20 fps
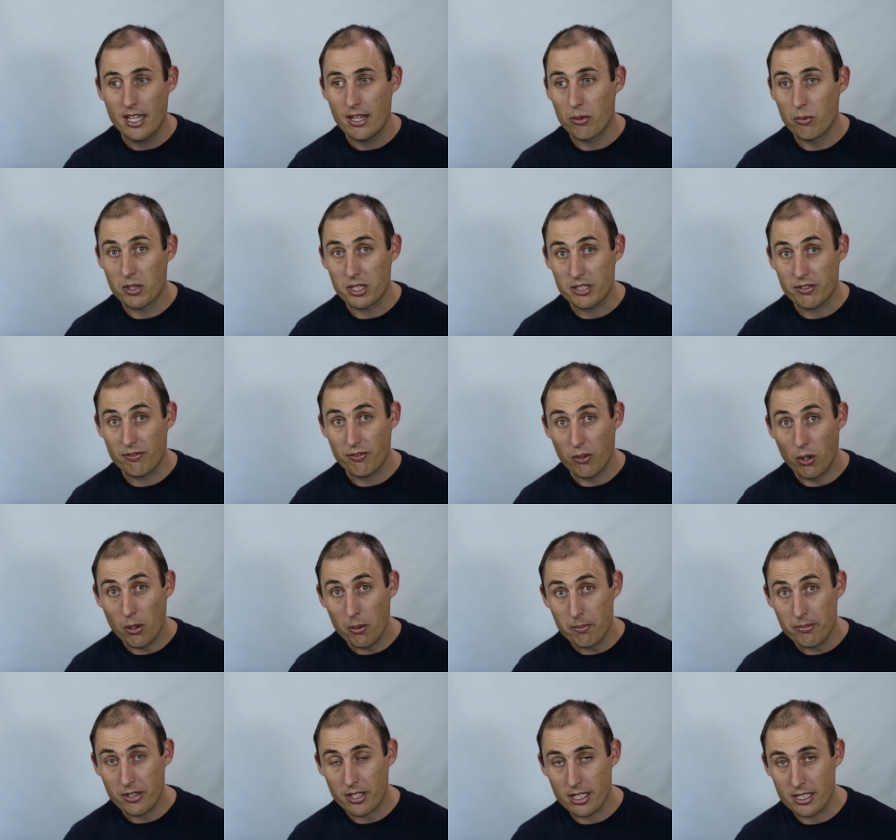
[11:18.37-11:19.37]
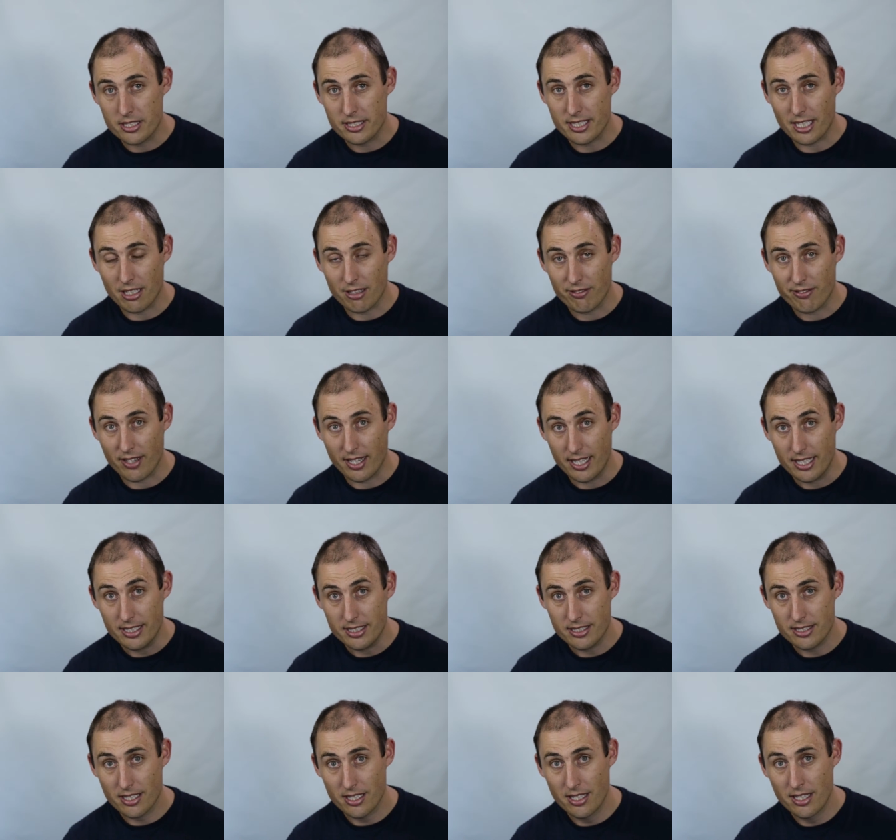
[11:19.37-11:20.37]
which formed those
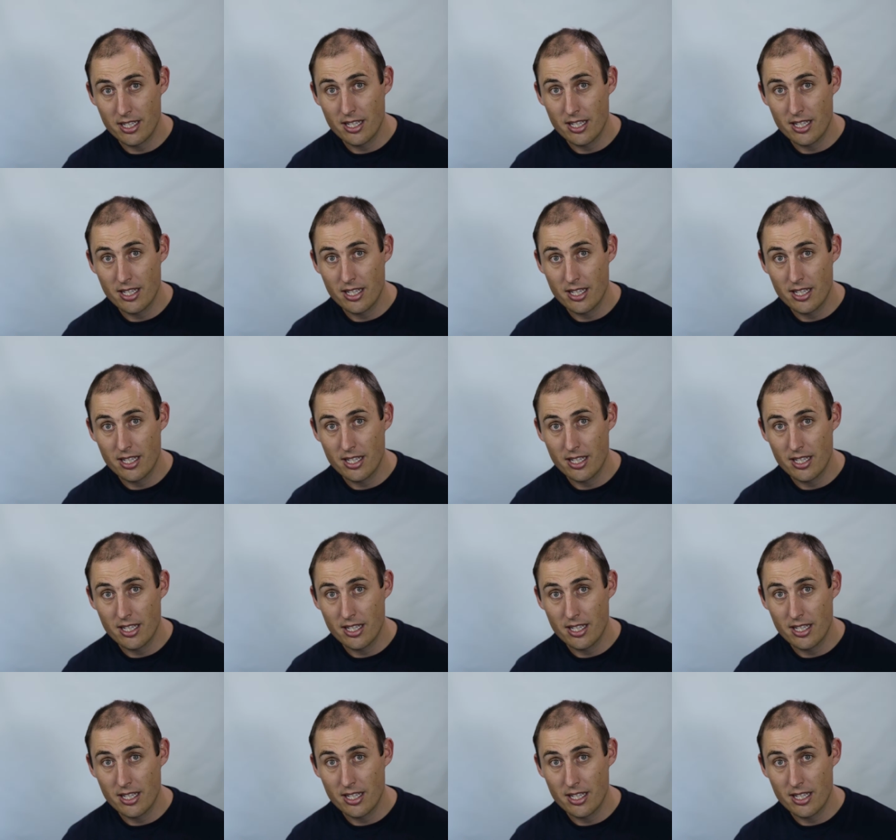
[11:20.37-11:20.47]
sulfides,